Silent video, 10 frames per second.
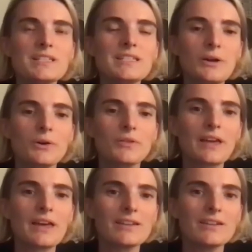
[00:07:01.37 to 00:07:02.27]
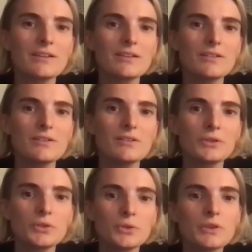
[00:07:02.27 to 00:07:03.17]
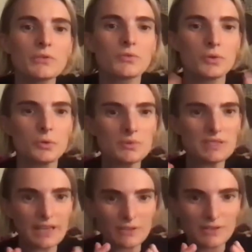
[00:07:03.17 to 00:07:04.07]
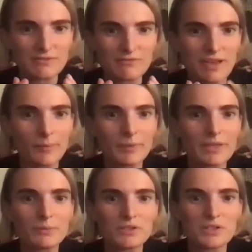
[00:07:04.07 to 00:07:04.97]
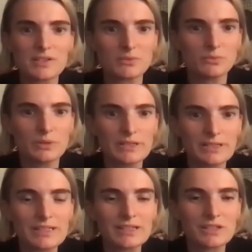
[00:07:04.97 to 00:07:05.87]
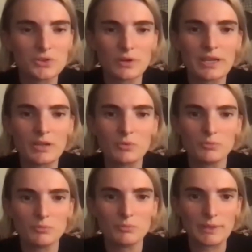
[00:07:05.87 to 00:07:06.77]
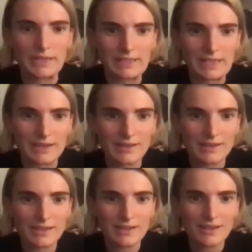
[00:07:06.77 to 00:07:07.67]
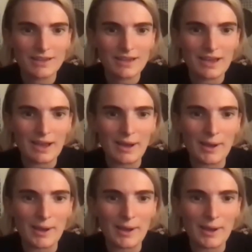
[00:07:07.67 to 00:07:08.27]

tell that you in the room together as a family were just really enjoying being there.